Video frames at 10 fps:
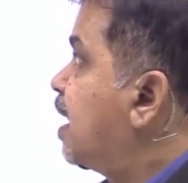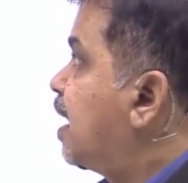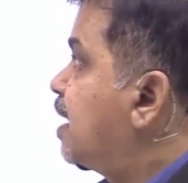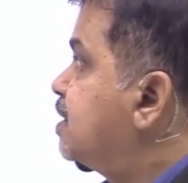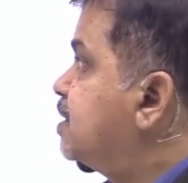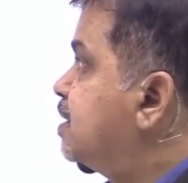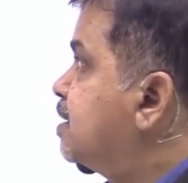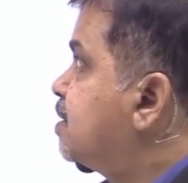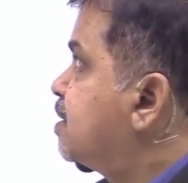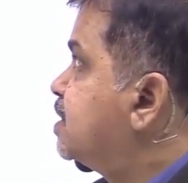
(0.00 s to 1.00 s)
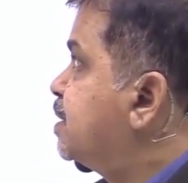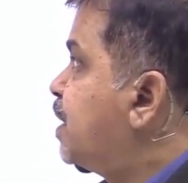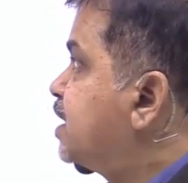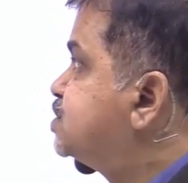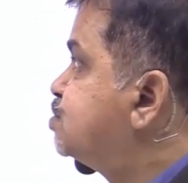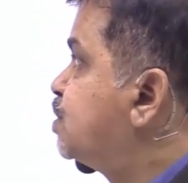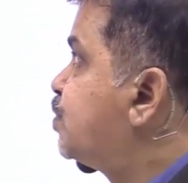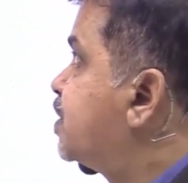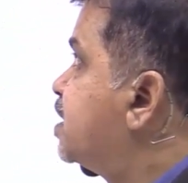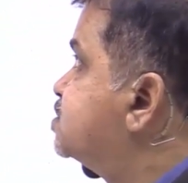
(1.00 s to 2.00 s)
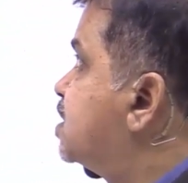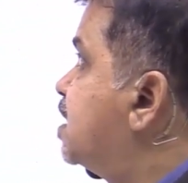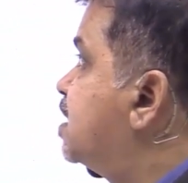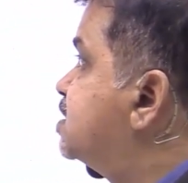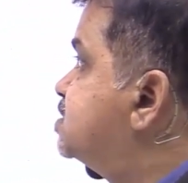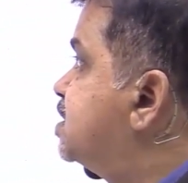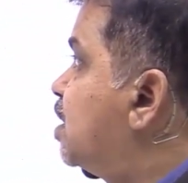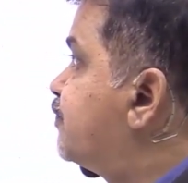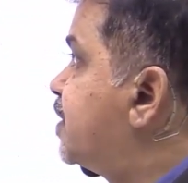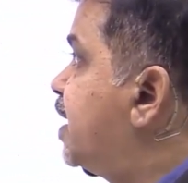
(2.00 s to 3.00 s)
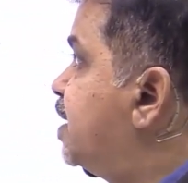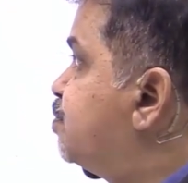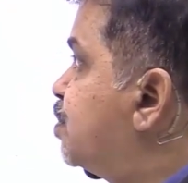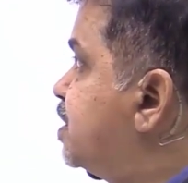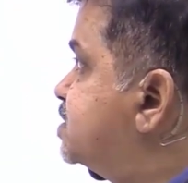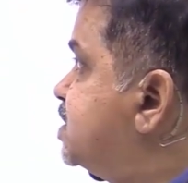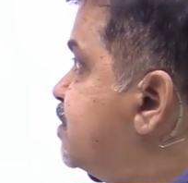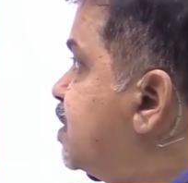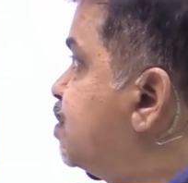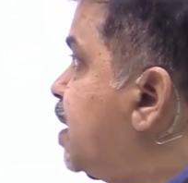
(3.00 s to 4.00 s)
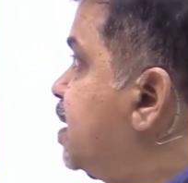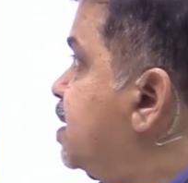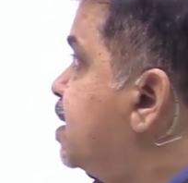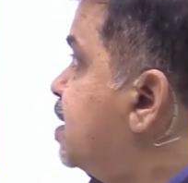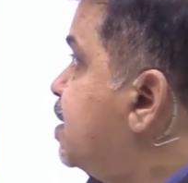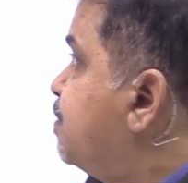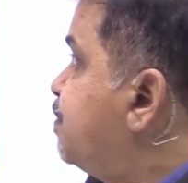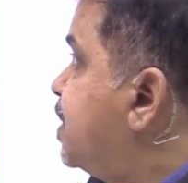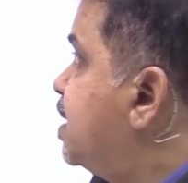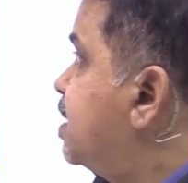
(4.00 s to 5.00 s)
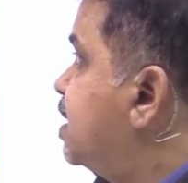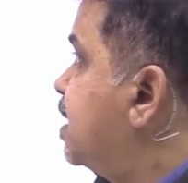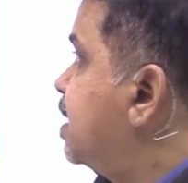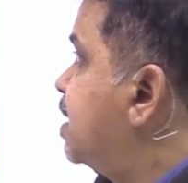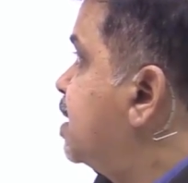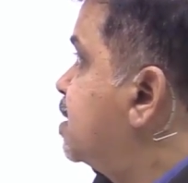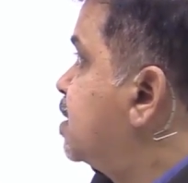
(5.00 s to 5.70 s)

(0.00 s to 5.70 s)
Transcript: and the maximum potential energy of a dipole is given by p e